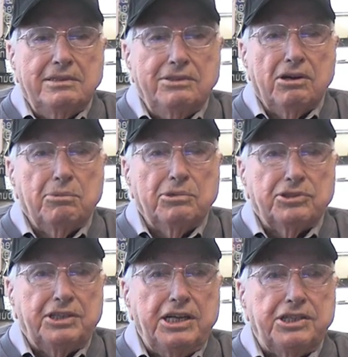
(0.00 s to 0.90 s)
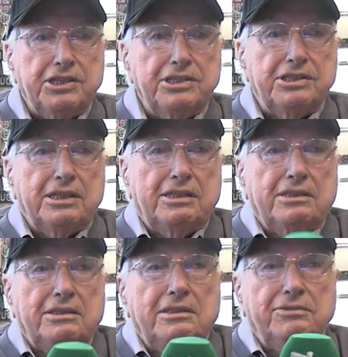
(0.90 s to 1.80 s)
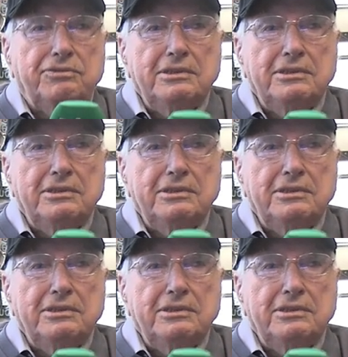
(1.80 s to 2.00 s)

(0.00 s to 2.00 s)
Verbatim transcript: normal stations uh,